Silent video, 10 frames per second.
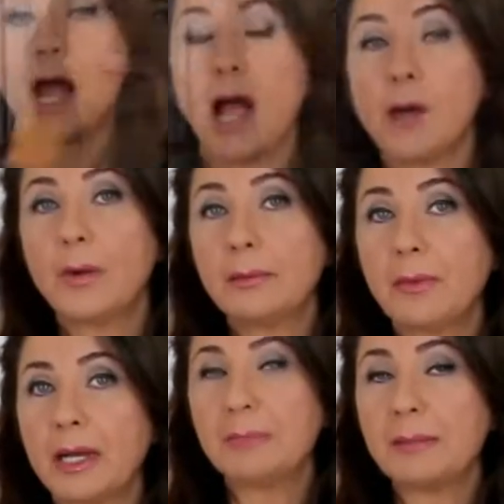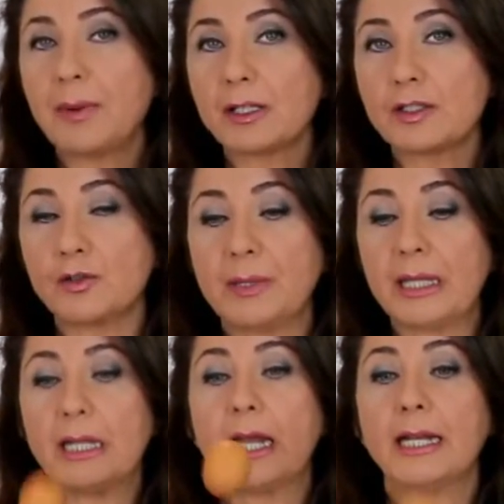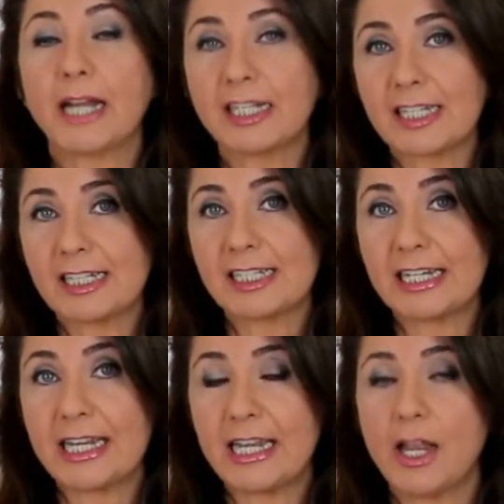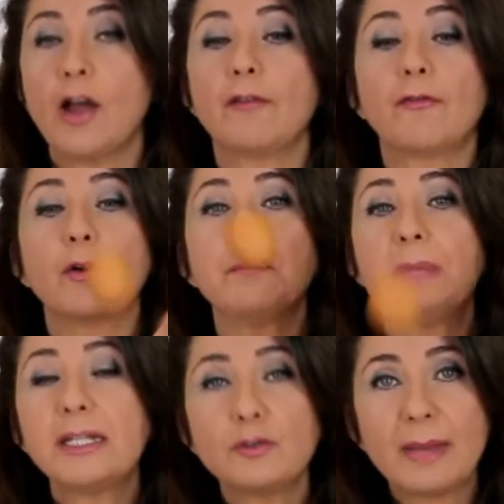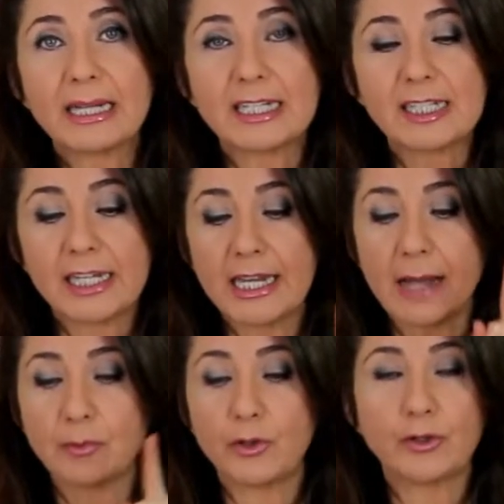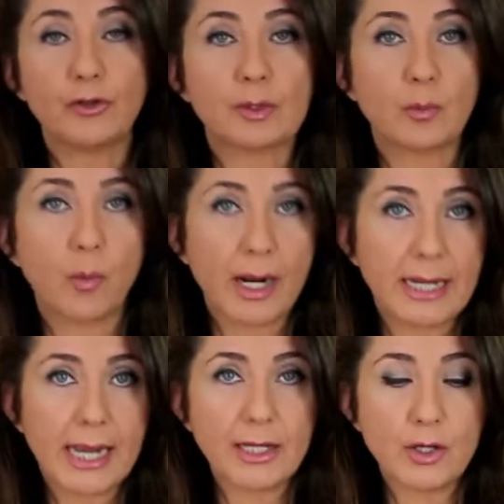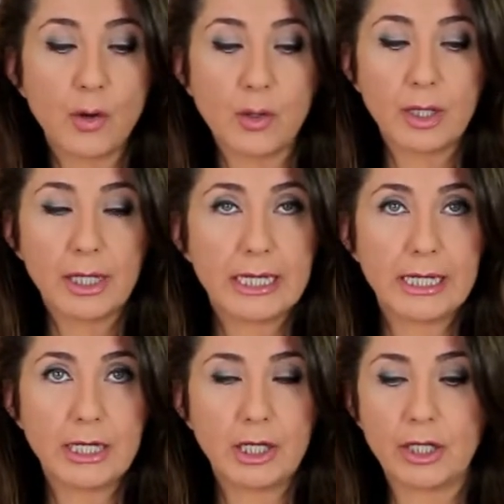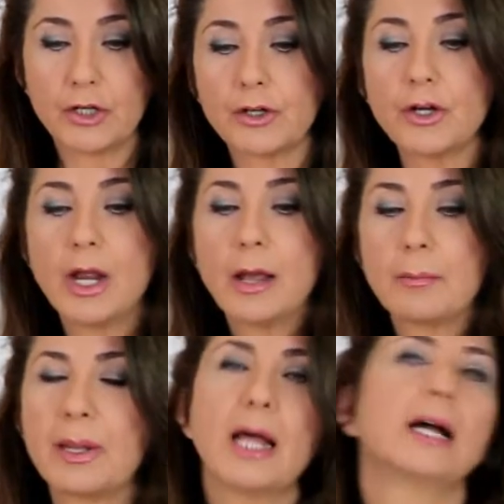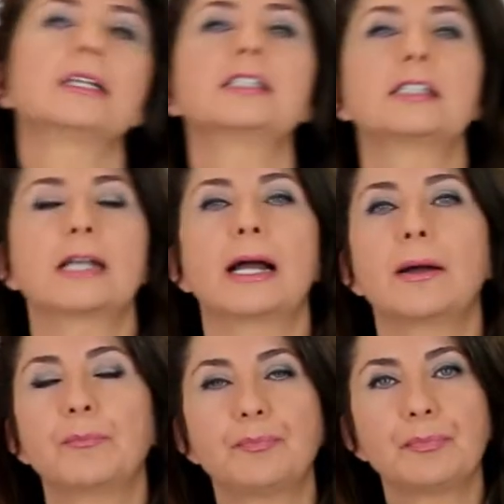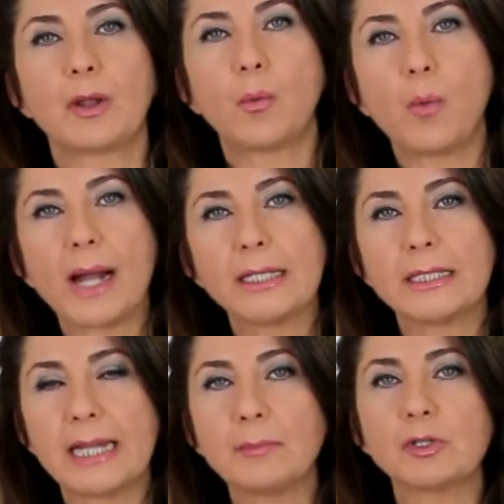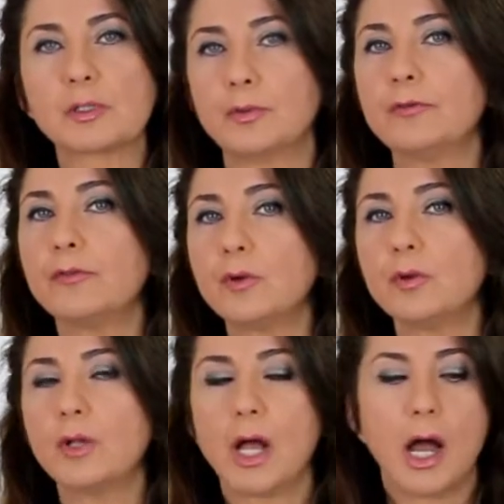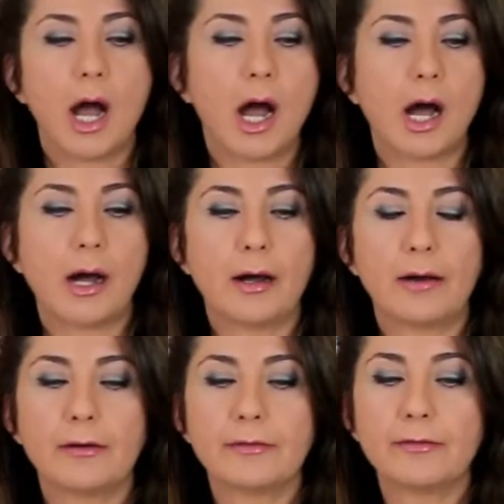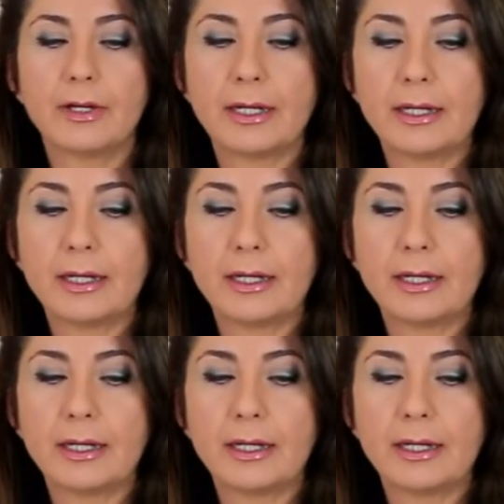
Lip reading: I want my meatballs to be nice and sticky. For me to make it sticky, I'm going to use 1 egg yolk in here, plus 1 tablespoonful of